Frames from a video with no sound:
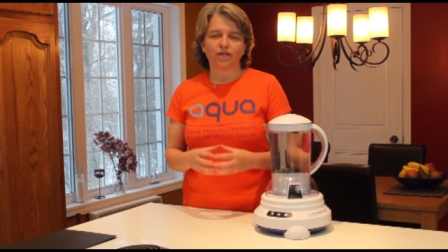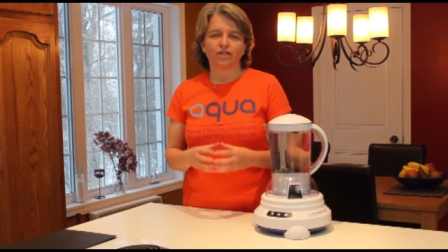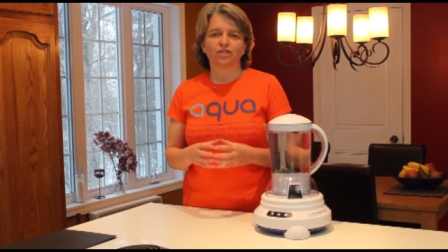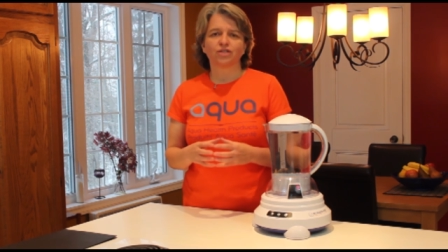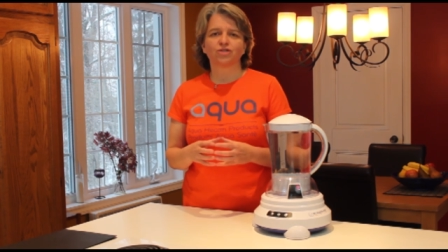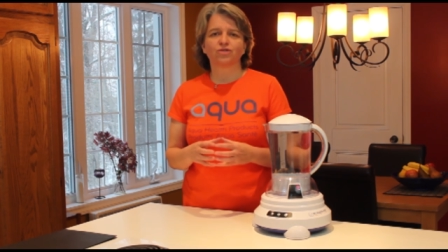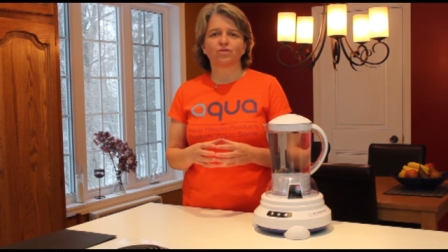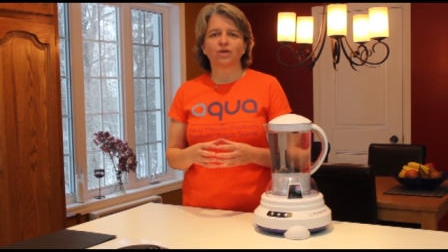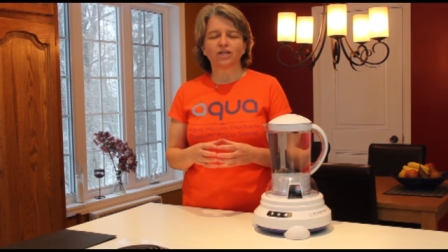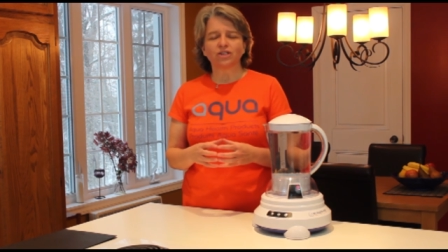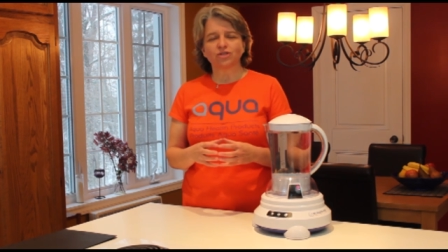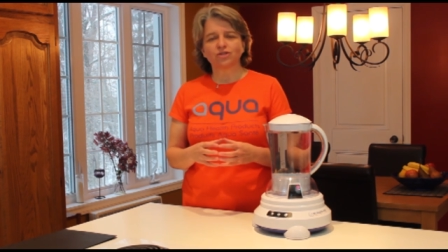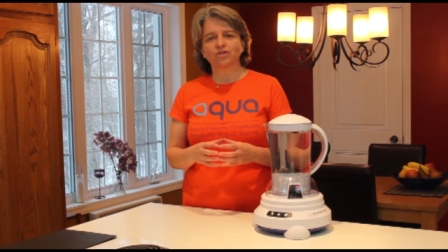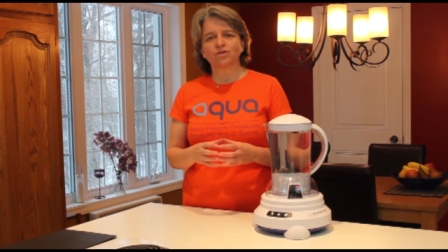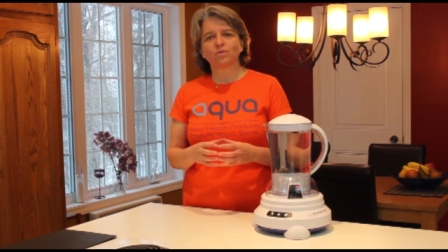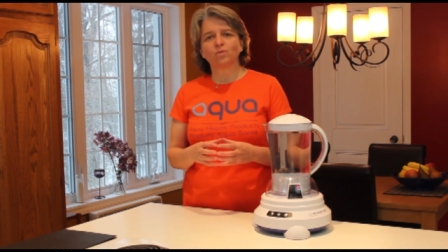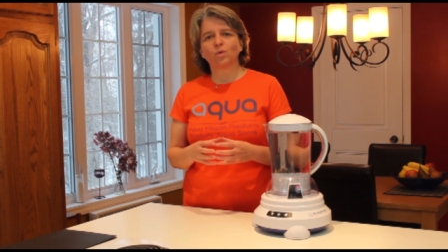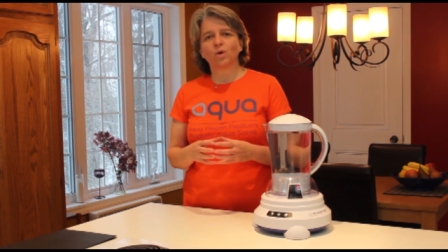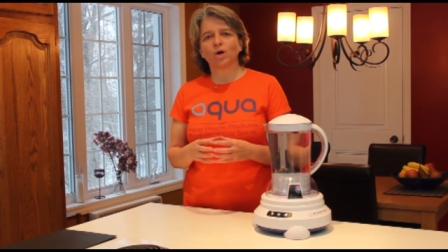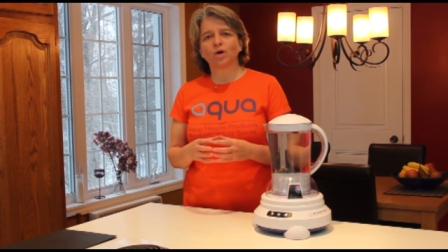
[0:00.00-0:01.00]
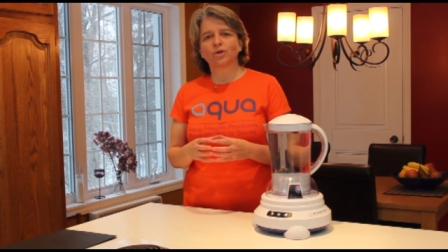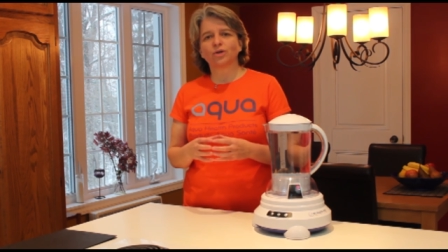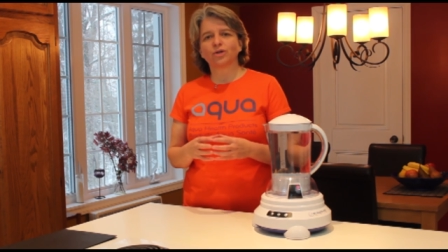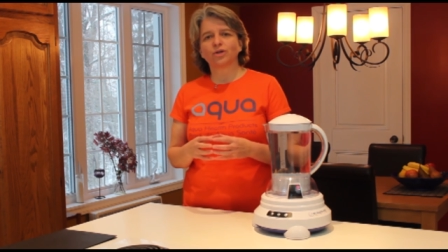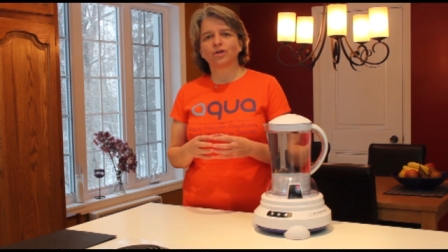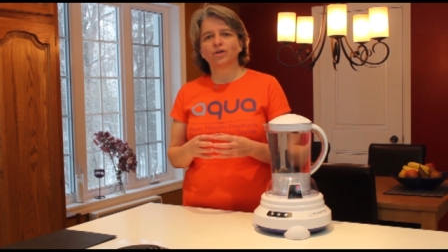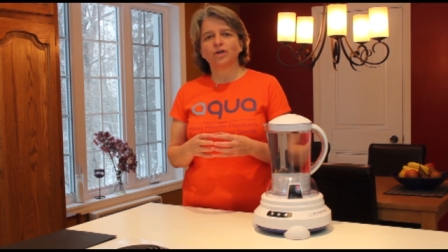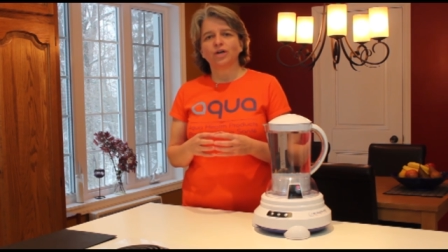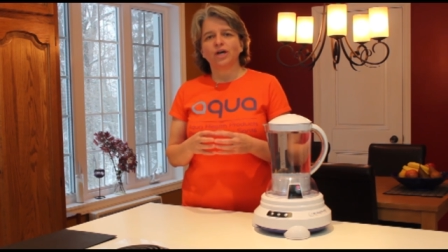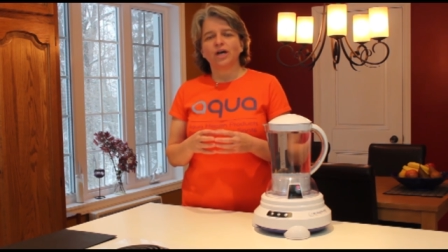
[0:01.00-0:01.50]
Structured
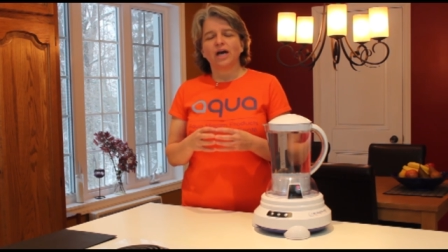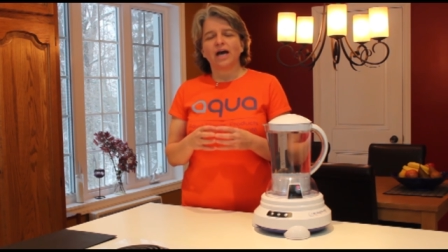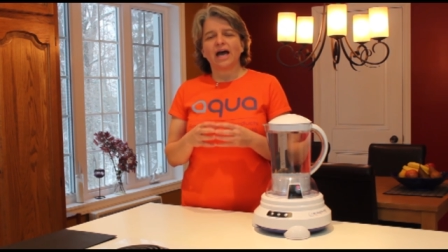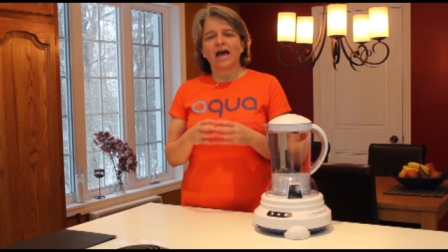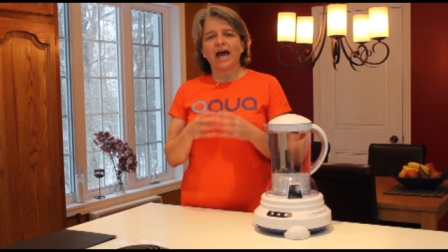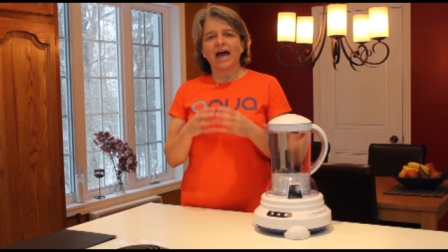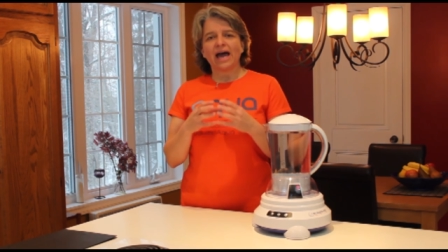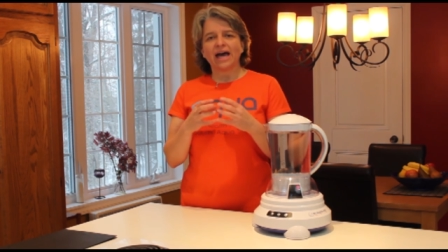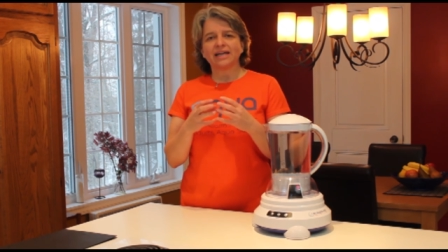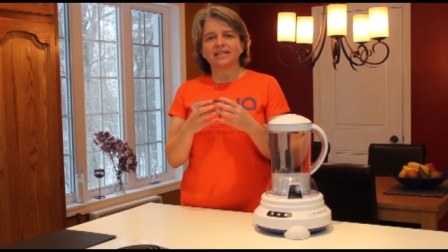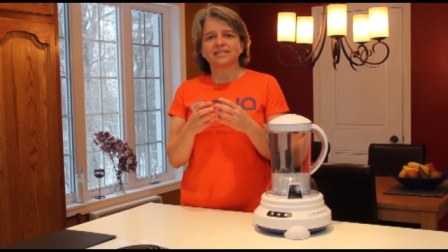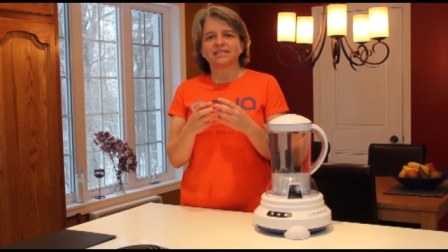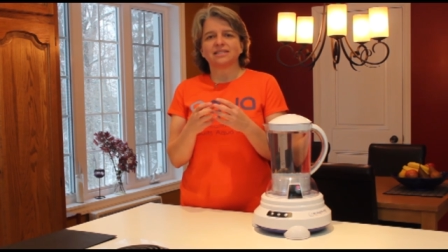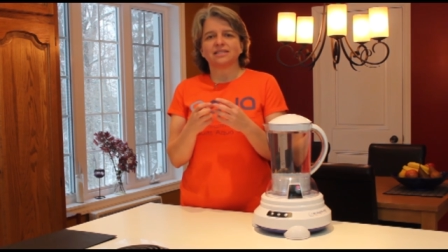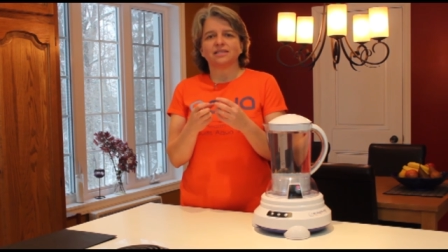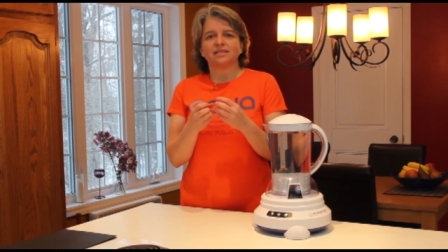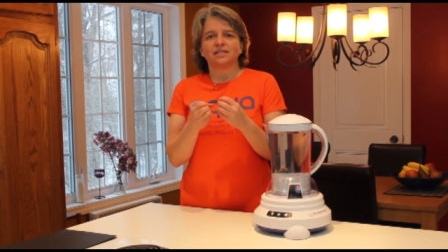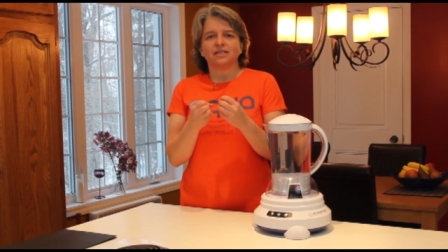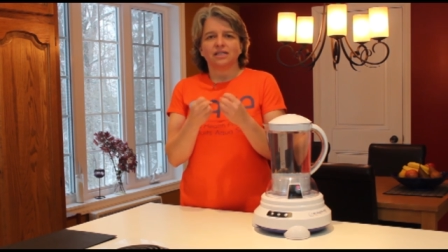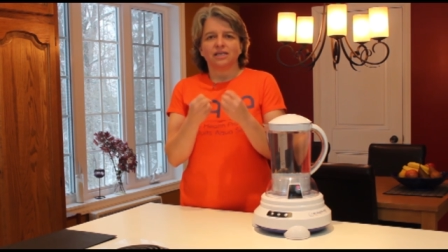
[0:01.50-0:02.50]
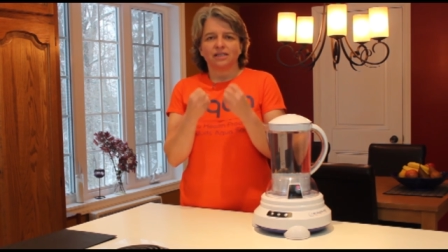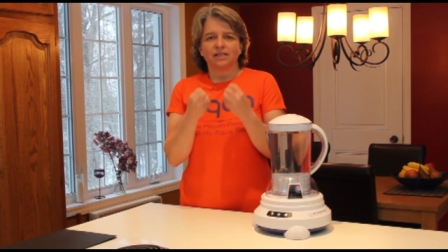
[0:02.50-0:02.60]
water has the